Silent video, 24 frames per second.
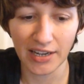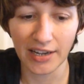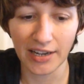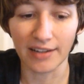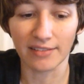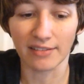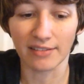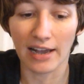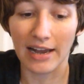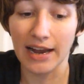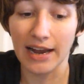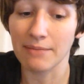
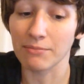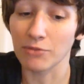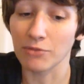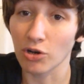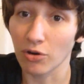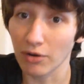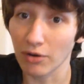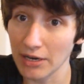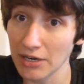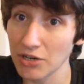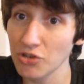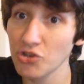is I am
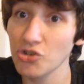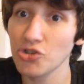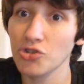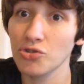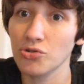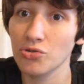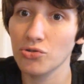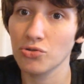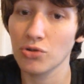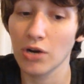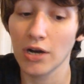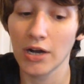going
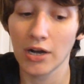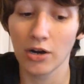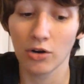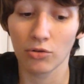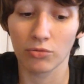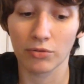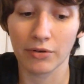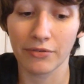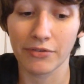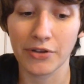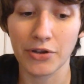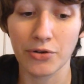to
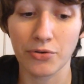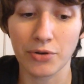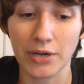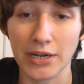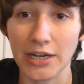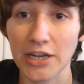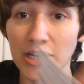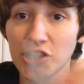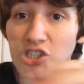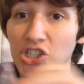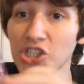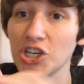review
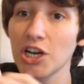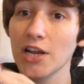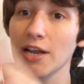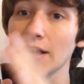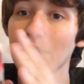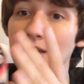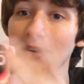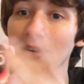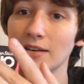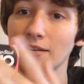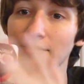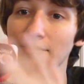each
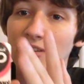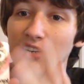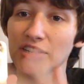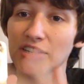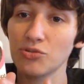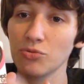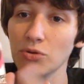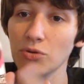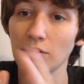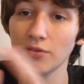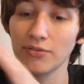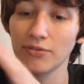
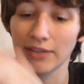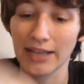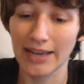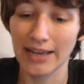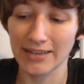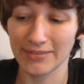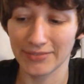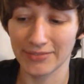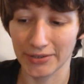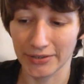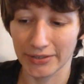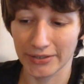individual
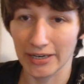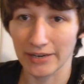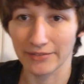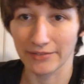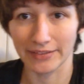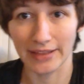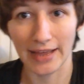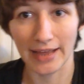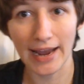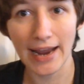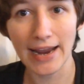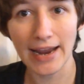flavor
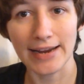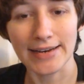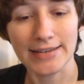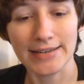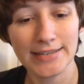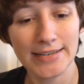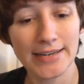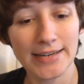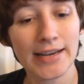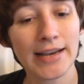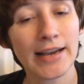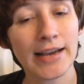of the 8,